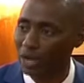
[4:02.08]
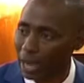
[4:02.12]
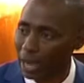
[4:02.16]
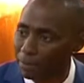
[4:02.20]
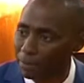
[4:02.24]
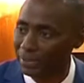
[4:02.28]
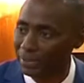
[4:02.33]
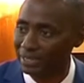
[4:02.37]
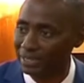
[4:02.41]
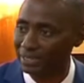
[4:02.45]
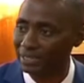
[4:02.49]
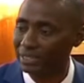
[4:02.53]

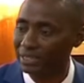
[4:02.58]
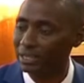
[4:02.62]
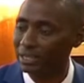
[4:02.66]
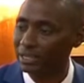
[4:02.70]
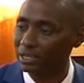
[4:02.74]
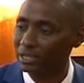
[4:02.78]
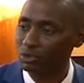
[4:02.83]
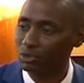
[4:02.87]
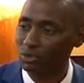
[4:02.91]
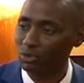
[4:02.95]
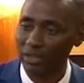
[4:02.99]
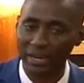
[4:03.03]
happen
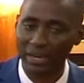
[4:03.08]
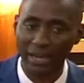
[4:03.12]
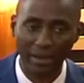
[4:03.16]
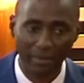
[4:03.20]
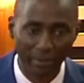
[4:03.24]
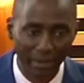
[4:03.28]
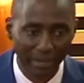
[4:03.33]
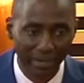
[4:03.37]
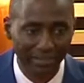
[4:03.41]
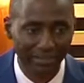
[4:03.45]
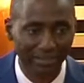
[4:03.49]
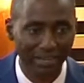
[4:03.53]
to the
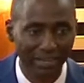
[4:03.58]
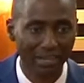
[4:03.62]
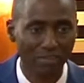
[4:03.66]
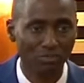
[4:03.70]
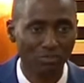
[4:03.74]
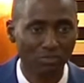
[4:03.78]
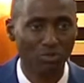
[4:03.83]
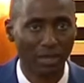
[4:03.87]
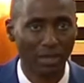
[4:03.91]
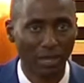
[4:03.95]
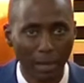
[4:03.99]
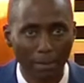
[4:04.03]
directors,
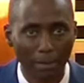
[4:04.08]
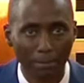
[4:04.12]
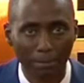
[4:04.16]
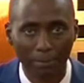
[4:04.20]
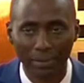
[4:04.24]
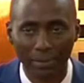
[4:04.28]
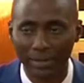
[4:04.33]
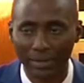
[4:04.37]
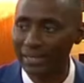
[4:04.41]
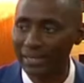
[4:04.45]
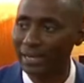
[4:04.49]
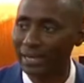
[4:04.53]
to the
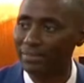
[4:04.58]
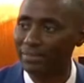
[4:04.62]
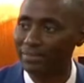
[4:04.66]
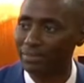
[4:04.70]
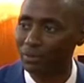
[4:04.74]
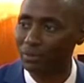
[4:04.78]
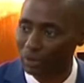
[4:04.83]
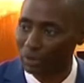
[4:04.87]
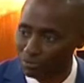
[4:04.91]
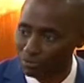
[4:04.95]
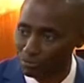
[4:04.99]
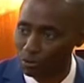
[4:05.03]
company, and
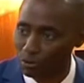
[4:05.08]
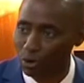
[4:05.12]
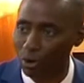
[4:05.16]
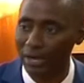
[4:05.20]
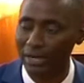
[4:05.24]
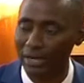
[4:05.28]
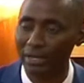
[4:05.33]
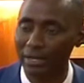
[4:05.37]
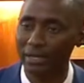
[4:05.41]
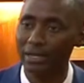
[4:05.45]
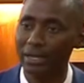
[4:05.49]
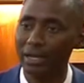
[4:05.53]
the way
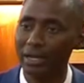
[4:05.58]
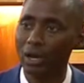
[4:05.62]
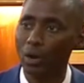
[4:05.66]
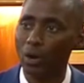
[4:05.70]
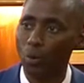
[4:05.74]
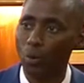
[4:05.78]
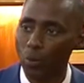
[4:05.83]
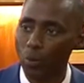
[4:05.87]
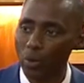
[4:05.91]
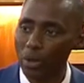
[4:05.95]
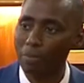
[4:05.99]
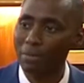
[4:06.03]
forward,
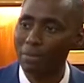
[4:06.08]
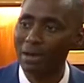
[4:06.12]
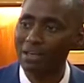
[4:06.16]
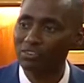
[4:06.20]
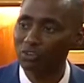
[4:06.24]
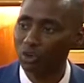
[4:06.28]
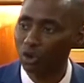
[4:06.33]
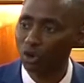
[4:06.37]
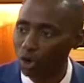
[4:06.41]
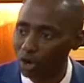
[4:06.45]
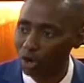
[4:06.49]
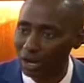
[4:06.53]
we
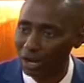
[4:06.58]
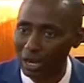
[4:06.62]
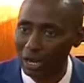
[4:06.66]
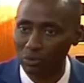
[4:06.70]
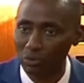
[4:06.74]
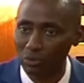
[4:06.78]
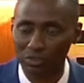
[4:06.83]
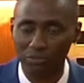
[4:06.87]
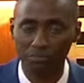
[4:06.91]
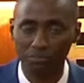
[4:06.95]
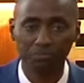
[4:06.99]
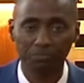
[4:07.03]
must call
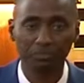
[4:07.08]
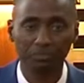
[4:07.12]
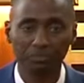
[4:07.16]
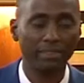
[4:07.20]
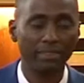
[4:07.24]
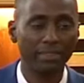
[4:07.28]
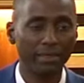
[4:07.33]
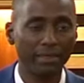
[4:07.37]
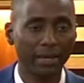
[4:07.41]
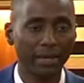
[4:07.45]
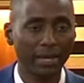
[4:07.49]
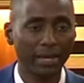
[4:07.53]
out
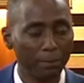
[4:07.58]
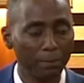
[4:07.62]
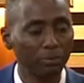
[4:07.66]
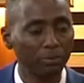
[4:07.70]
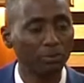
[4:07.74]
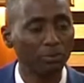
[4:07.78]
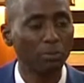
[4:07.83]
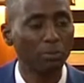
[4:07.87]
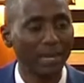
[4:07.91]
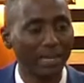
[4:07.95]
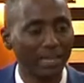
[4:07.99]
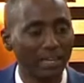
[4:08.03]
the
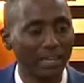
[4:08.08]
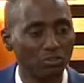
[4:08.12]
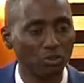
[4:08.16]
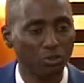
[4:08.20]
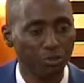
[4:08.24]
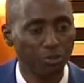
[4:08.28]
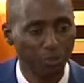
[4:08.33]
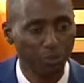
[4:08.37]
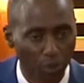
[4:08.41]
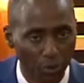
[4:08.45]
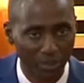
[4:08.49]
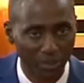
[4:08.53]
Capital Markets
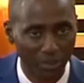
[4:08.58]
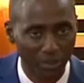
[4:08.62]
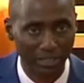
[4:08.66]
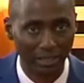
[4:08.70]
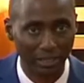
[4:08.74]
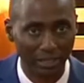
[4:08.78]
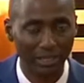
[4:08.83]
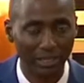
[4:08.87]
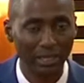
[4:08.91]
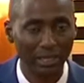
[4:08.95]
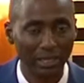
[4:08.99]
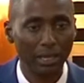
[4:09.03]

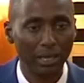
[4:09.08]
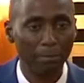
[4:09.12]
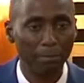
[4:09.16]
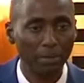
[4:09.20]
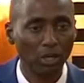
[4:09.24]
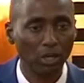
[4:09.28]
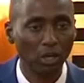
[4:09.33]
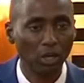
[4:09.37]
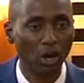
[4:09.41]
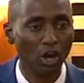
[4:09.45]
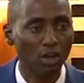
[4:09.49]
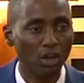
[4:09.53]
Authority.
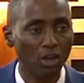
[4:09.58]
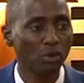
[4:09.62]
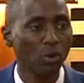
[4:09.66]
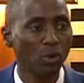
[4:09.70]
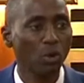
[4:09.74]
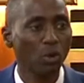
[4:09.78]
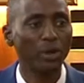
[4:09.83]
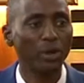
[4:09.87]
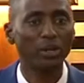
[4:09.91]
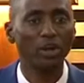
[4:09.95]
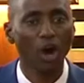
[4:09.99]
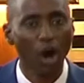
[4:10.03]
Because
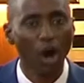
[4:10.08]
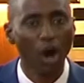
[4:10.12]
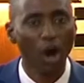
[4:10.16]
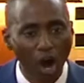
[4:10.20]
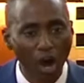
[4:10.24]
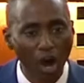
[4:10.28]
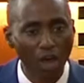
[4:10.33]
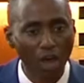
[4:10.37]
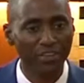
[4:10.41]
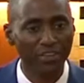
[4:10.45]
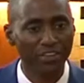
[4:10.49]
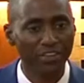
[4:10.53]
when
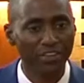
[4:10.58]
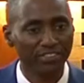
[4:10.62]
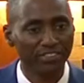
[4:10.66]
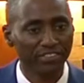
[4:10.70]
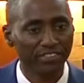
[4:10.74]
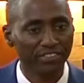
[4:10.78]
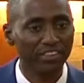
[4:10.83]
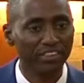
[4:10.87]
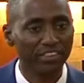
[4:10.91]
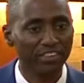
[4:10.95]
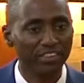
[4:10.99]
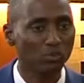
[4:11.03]
all these
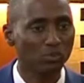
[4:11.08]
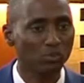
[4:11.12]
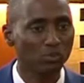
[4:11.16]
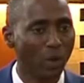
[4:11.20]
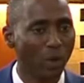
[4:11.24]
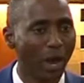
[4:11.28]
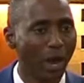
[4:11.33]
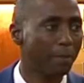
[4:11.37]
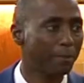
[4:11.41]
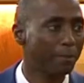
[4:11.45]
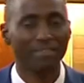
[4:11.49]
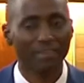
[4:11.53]
things were
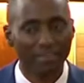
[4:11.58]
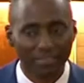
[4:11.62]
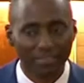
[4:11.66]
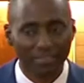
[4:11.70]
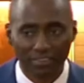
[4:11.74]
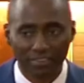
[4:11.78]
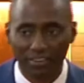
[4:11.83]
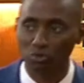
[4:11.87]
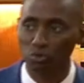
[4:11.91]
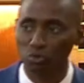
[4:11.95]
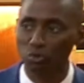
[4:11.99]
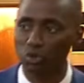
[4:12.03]
happening, and these
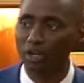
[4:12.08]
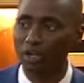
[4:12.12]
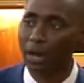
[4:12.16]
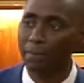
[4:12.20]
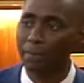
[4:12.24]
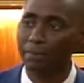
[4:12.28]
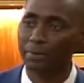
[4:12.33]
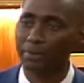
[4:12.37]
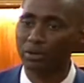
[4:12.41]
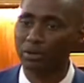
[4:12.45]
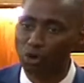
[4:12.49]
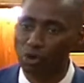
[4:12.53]
things do not
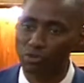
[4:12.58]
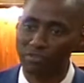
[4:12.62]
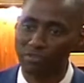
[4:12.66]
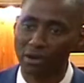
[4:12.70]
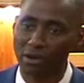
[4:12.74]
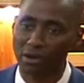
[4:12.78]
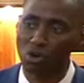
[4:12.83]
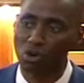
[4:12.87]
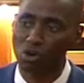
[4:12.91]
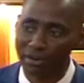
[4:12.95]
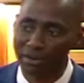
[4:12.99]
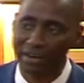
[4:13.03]
happen
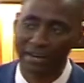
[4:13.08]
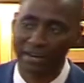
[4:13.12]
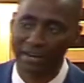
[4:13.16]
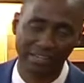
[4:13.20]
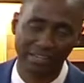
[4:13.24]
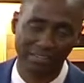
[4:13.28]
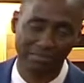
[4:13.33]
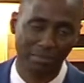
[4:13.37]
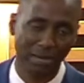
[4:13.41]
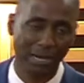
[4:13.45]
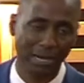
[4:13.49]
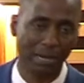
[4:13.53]
over,
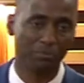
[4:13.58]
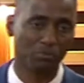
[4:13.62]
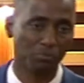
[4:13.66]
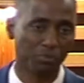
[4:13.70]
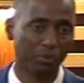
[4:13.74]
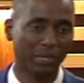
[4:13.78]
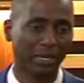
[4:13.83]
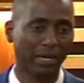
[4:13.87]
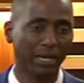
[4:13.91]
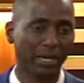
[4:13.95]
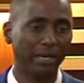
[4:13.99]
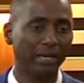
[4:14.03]
overnight, Madam
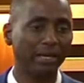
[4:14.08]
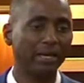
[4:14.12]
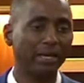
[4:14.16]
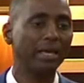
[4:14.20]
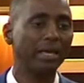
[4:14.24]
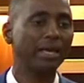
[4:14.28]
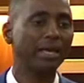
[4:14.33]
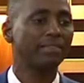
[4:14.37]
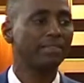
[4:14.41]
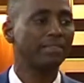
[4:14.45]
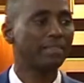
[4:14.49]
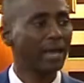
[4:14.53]
Speaker,
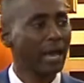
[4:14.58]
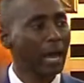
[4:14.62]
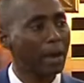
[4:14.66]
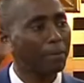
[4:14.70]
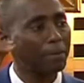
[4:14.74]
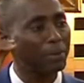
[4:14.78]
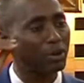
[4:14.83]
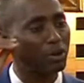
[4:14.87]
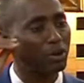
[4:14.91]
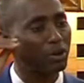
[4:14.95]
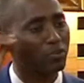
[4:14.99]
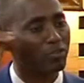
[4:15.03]
they
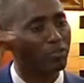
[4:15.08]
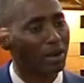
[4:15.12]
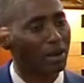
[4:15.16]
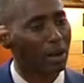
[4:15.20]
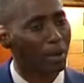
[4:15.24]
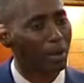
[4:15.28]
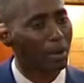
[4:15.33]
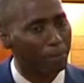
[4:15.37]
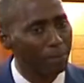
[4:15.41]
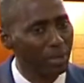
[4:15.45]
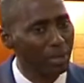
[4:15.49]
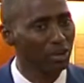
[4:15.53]
happen over
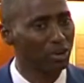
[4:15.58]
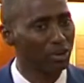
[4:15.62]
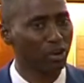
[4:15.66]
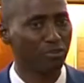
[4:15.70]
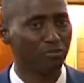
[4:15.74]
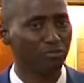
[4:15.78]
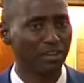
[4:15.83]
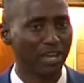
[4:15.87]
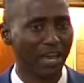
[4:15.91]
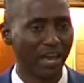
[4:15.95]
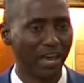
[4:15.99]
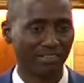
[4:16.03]
a period
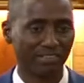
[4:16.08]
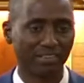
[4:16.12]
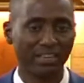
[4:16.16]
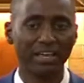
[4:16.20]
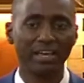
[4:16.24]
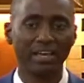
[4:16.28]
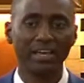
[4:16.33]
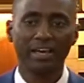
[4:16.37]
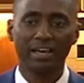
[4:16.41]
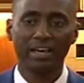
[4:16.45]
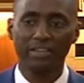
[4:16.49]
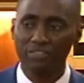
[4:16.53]
of years.
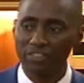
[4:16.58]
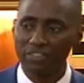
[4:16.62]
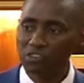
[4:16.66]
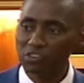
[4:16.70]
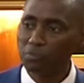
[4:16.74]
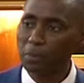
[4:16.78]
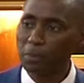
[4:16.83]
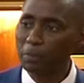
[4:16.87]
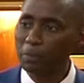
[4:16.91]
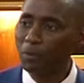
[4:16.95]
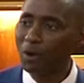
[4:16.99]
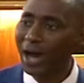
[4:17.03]

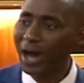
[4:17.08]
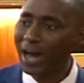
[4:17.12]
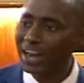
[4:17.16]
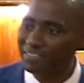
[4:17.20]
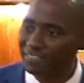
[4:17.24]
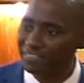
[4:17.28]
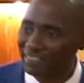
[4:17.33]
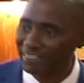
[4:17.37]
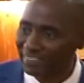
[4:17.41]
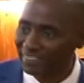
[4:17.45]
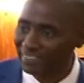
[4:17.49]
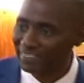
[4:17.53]
These people
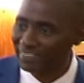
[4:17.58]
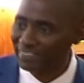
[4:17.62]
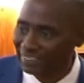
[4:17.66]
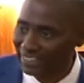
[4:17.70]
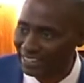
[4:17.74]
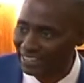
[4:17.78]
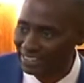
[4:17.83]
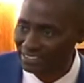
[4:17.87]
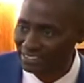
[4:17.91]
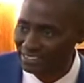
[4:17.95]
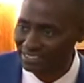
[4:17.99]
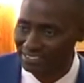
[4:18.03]

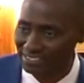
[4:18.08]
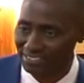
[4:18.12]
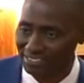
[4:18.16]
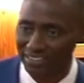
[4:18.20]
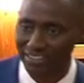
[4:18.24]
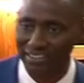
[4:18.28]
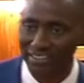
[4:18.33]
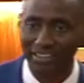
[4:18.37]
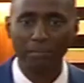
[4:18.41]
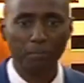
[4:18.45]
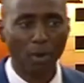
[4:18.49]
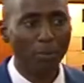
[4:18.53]
advertise,
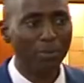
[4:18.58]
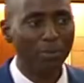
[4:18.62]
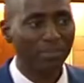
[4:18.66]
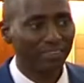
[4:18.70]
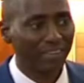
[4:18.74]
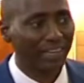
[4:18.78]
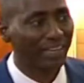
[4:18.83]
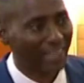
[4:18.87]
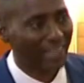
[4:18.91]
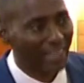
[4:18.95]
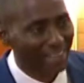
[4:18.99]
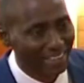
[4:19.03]

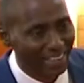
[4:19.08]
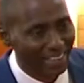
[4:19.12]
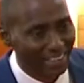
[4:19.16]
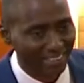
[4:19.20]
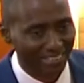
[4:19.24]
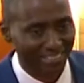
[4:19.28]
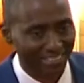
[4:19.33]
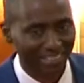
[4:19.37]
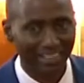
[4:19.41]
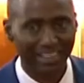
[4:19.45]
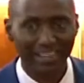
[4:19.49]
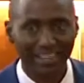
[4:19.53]
promising
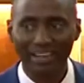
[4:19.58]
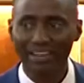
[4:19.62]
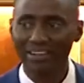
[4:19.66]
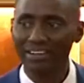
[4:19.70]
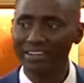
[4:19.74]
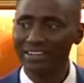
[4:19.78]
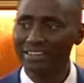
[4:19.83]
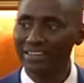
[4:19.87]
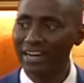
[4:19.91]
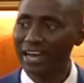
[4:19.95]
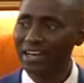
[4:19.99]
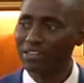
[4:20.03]
Kenyans
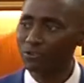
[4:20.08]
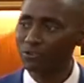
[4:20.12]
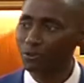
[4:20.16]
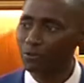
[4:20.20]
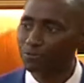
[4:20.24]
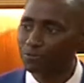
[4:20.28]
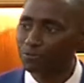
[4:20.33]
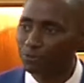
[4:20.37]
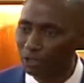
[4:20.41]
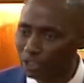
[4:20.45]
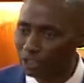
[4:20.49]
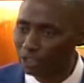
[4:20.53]
returns
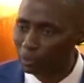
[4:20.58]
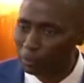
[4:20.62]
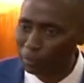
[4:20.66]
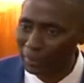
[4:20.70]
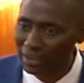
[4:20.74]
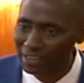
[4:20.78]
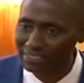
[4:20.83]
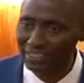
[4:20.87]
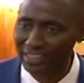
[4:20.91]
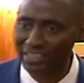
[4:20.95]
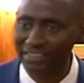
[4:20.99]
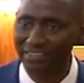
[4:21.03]
of forty
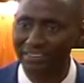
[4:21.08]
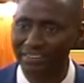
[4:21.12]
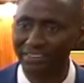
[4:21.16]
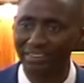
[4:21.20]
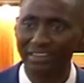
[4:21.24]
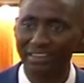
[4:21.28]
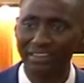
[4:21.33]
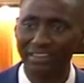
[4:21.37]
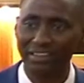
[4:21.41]
percent,